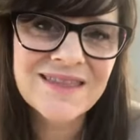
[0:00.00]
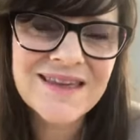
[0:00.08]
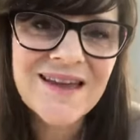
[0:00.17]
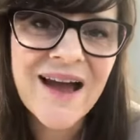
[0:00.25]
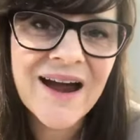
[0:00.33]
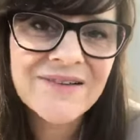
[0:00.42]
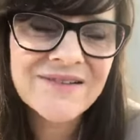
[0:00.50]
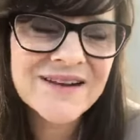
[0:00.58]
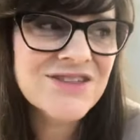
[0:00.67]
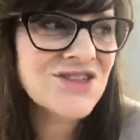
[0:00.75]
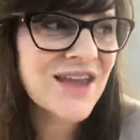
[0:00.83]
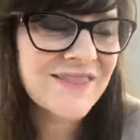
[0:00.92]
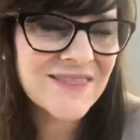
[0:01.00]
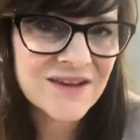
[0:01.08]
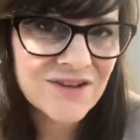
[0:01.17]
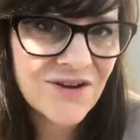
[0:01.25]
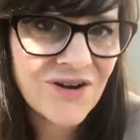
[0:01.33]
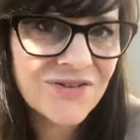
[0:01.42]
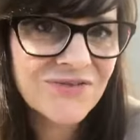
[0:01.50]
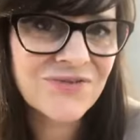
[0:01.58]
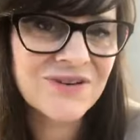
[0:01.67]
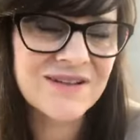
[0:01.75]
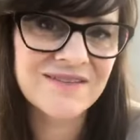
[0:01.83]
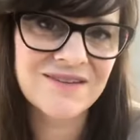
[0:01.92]
the courage and the
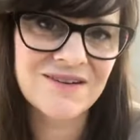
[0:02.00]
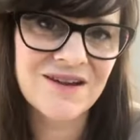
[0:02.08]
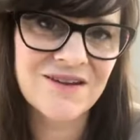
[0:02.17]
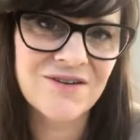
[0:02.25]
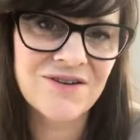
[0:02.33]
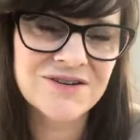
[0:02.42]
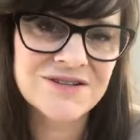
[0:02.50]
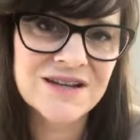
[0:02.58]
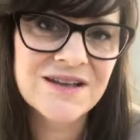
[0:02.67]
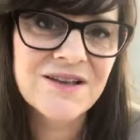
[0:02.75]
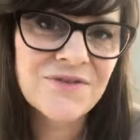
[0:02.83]
confidence that I got